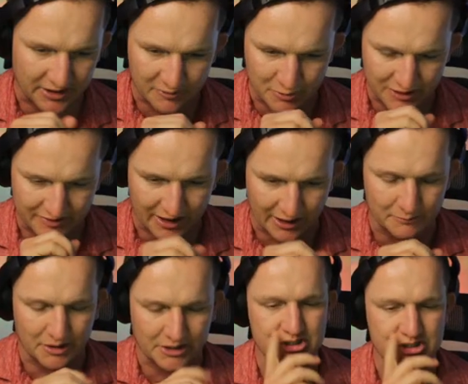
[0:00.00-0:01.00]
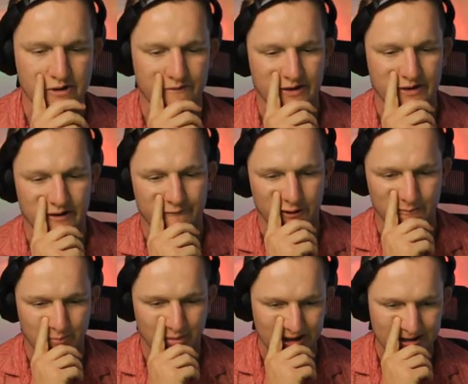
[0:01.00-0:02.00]
been tackled by two of the Fulham
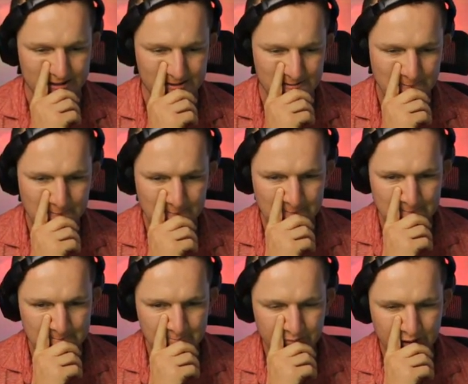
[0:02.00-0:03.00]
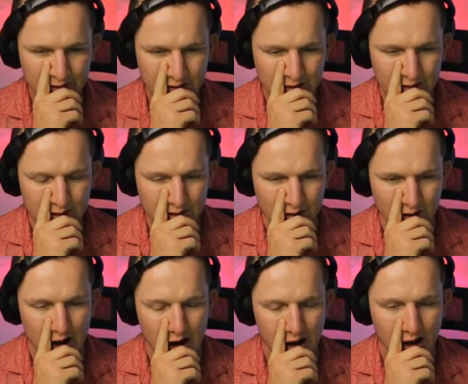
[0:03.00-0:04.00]
players. Yeah,
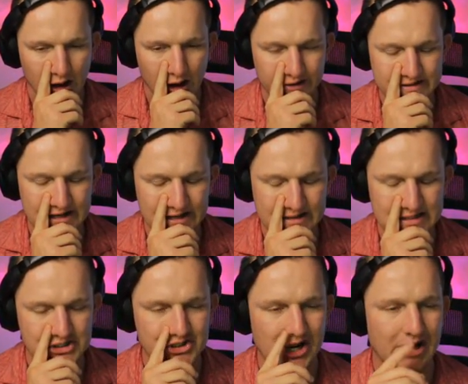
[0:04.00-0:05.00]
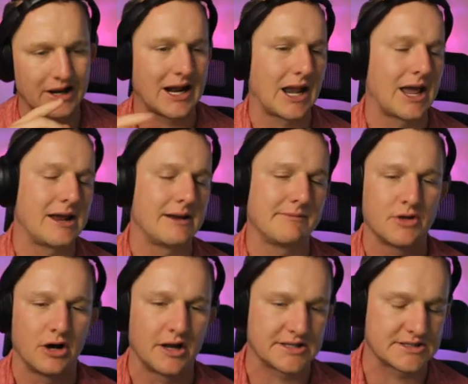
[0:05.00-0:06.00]
Arteta's trying to claim the
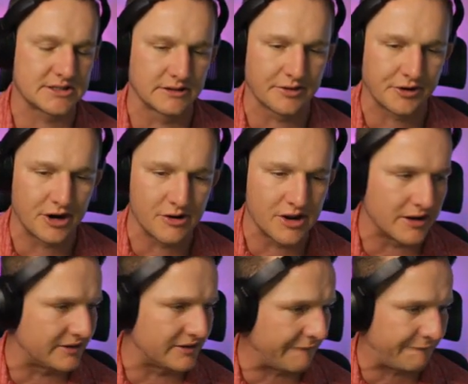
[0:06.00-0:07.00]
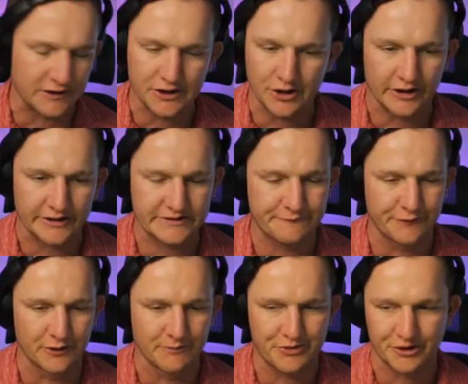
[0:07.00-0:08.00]
Arsenal throw-in. Definitely not.
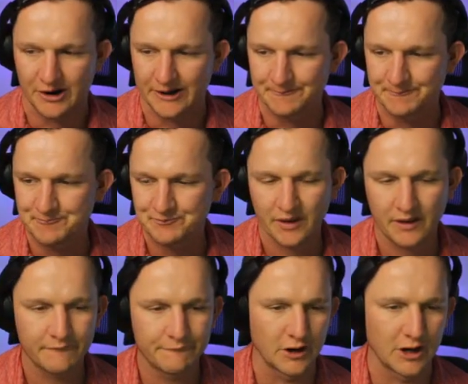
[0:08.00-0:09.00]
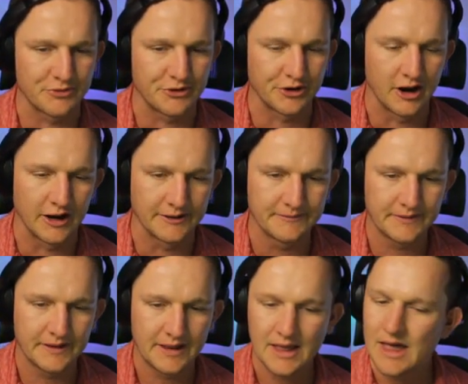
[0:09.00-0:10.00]
Fulham throw-in. Fulham throw-in.
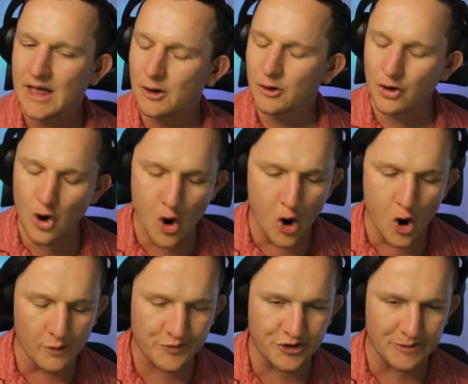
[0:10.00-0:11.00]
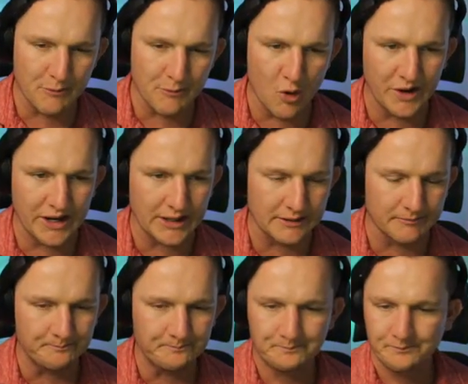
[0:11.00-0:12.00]
No, stop moaning.
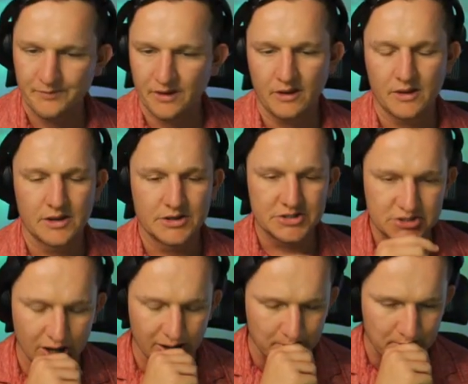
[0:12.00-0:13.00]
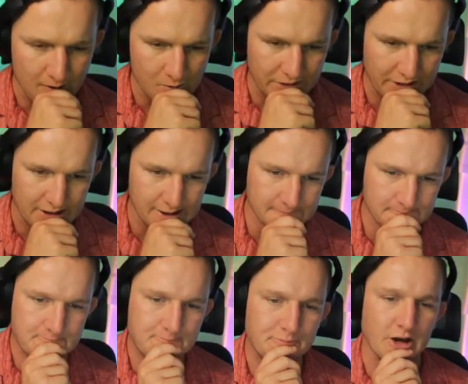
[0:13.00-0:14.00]
Stop moaning.
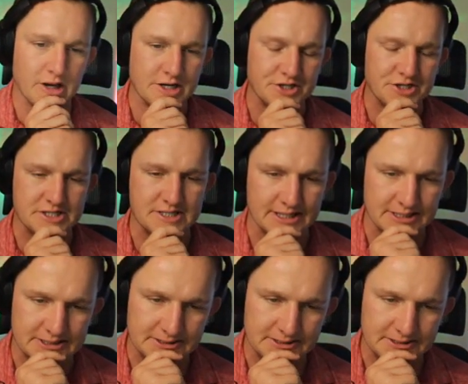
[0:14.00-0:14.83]
Not interested.